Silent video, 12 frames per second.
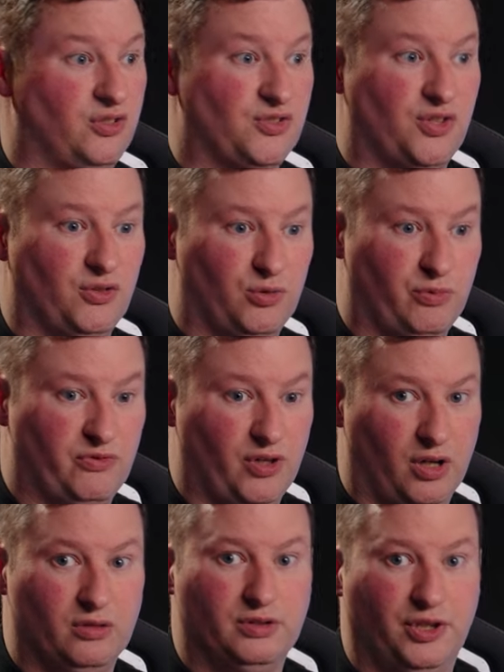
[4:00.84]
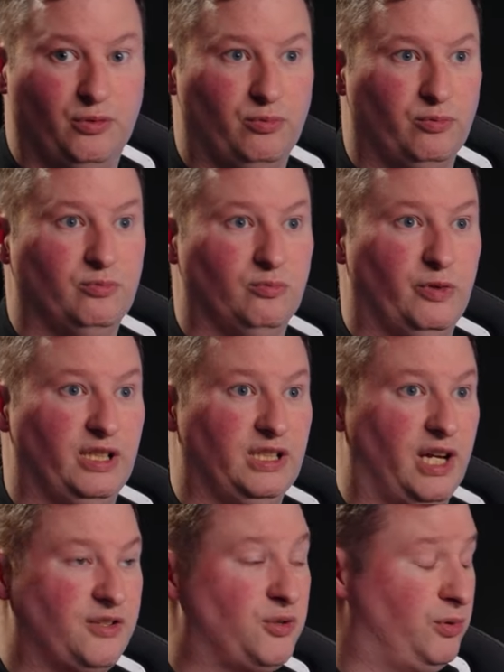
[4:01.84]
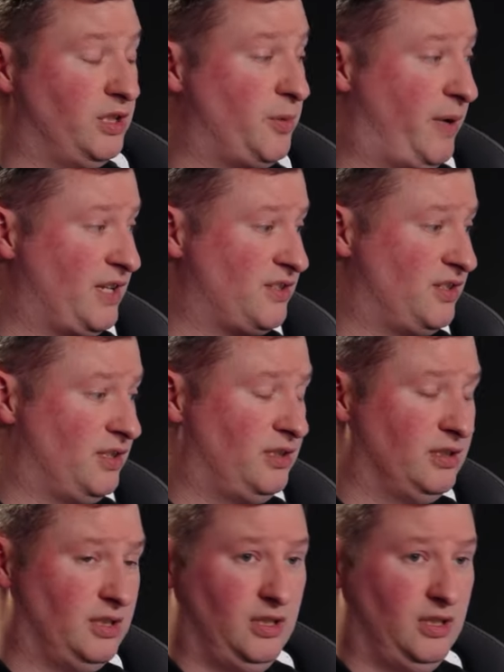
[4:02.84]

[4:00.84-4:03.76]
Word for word: just so that we've got, you know, really nice cooling capacity.